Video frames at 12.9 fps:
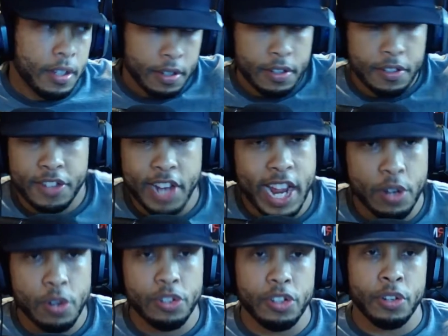
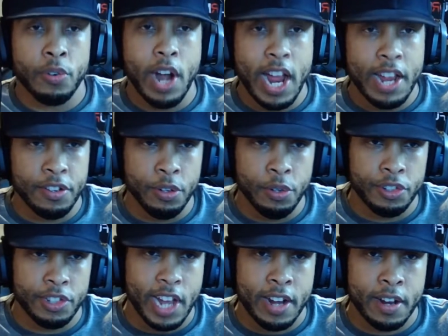Snake goes in the grass, you
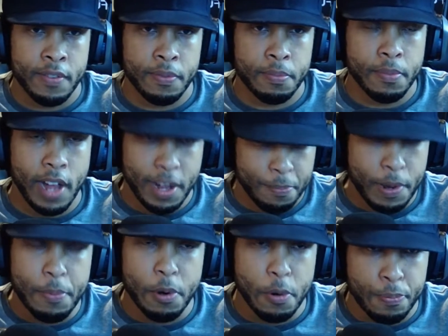lose sight of him.
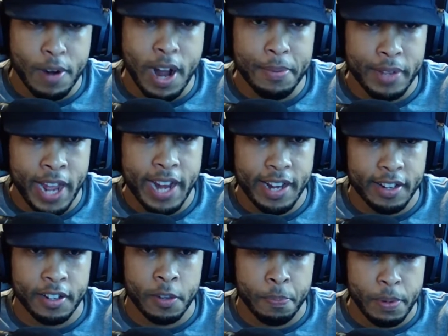People will probably hate
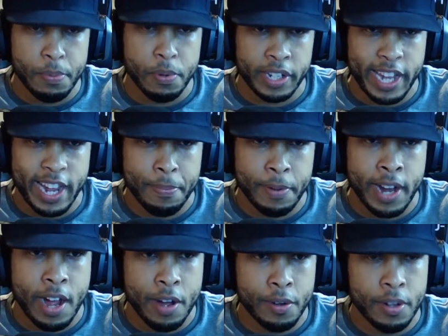it because people would camp
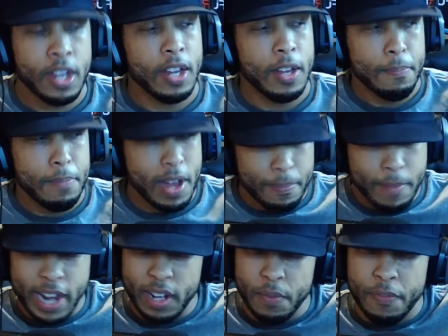it out. But
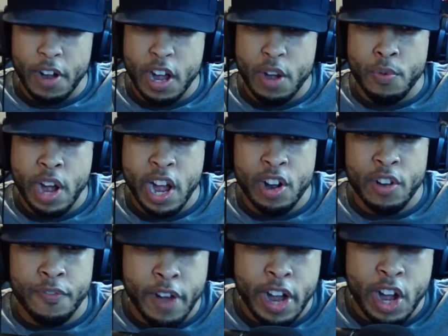make him very
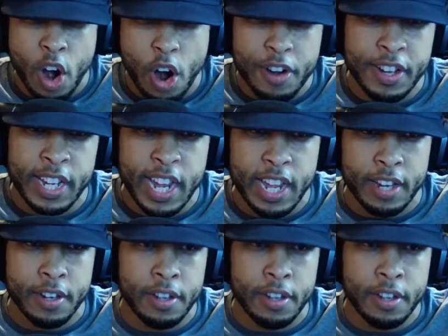rare, very hard to get.